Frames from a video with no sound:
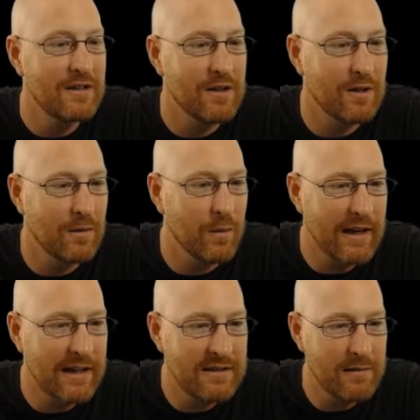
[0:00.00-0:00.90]
So
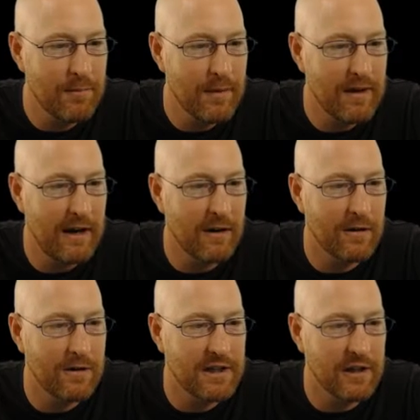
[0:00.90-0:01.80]
we're getting some
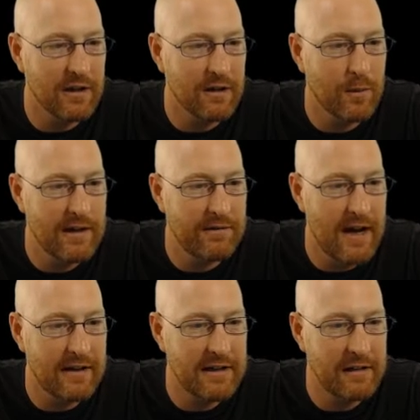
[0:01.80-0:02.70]
errors here. We have
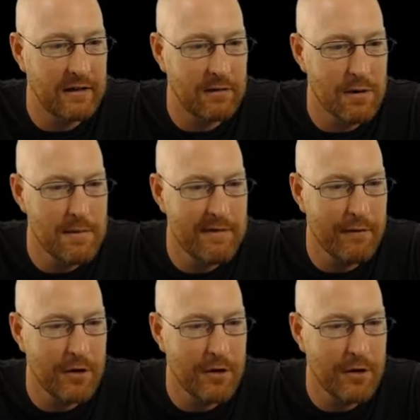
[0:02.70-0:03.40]
not declared a Ruby